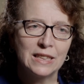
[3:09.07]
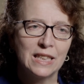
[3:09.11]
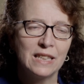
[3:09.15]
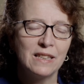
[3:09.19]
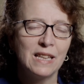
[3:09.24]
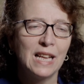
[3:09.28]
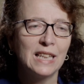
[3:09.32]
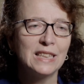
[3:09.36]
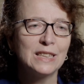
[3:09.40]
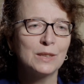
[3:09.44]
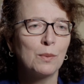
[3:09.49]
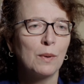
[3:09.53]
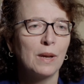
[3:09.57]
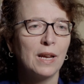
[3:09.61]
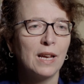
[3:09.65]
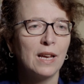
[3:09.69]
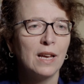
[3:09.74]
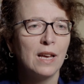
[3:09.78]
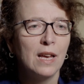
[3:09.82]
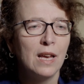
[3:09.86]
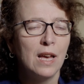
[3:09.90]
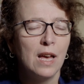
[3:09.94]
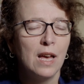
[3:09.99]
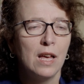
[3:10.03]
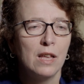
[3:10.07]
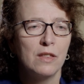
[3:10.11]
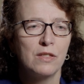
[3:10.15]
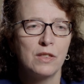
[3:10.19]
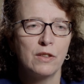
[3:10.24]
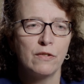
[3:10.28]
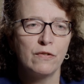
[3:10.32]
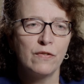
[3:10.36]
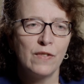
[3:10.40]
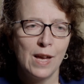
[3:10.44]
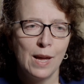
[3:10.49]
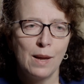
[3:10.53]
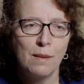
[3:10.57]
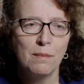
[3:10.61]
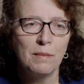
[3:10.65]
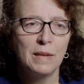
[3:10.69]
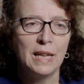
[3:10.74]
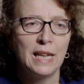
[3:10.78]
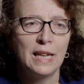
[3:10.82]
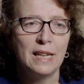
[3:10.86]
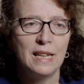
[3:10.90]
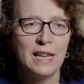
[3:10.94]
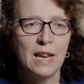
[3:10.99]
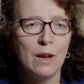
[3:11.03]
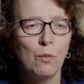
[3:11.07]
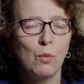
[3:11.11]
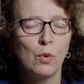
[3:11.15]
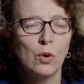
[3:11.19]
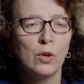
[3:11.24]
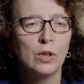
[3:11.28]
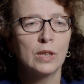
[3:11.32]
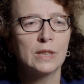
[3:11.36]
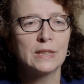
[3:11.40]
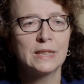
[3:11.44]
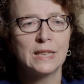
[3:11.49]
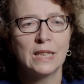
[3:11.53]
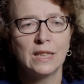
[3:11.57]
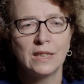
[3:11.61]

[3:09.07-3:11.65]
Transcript: And that's where the family networks